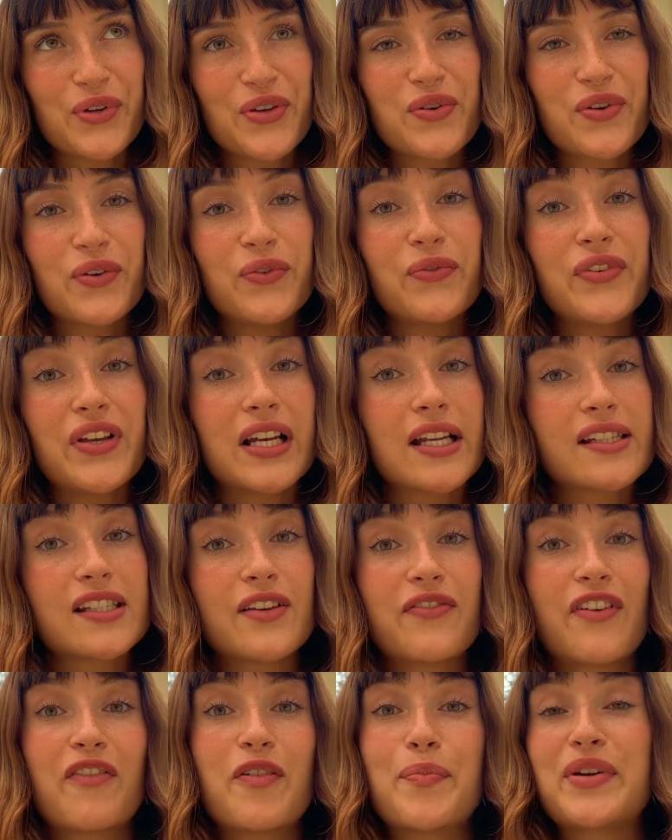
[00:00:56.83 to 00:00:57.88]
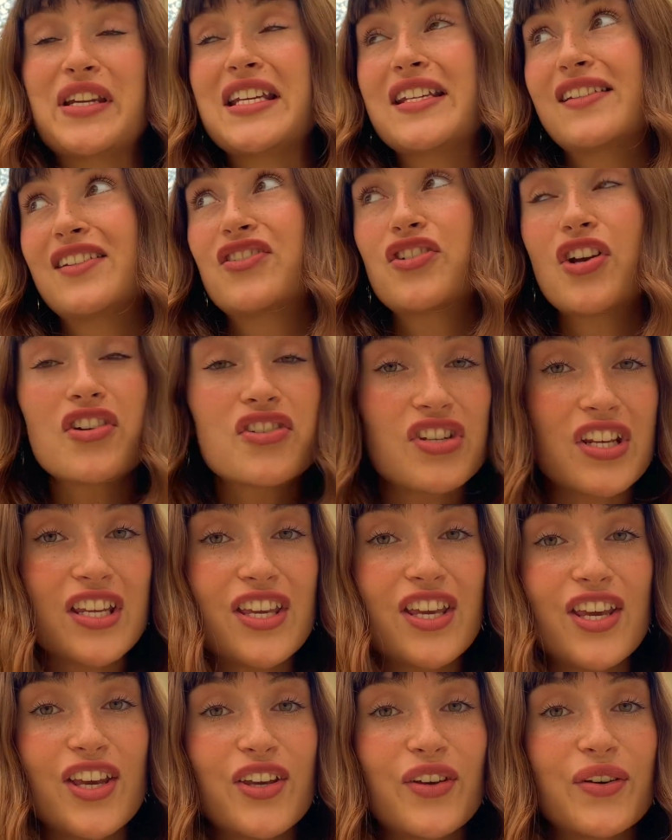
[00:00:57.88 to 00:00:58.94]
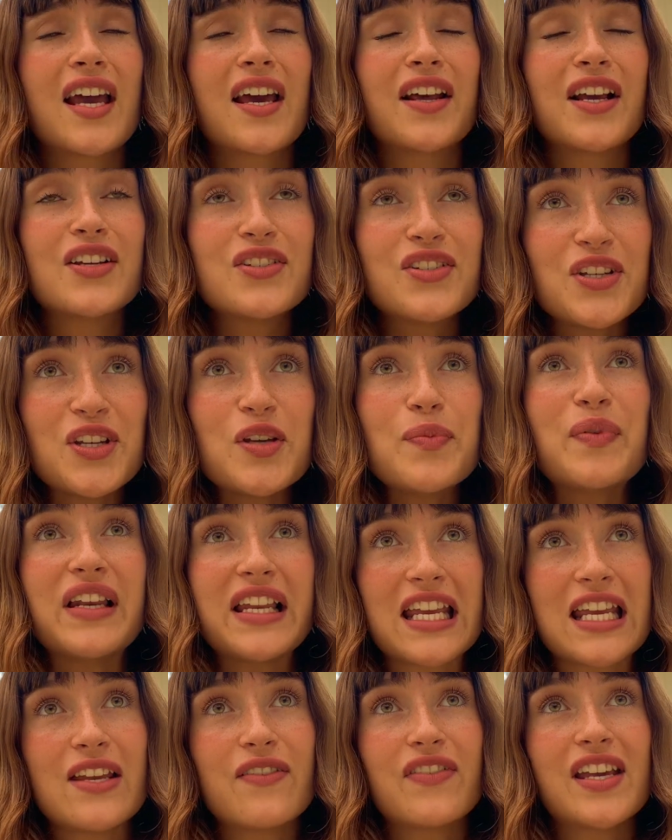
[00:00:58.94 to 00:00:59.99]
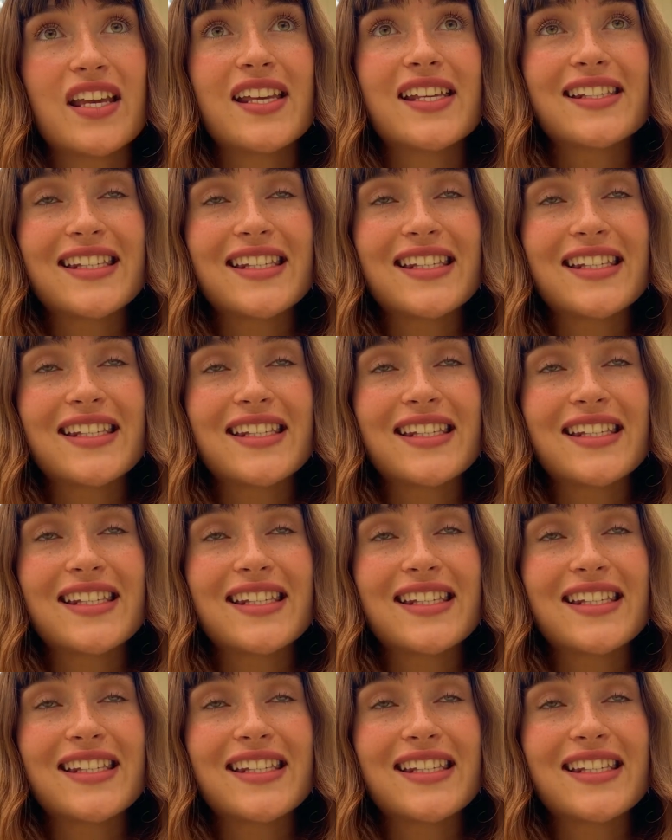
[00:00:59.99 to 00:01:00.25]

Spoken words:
You can feel as if everybody is judging you. And I do believe it is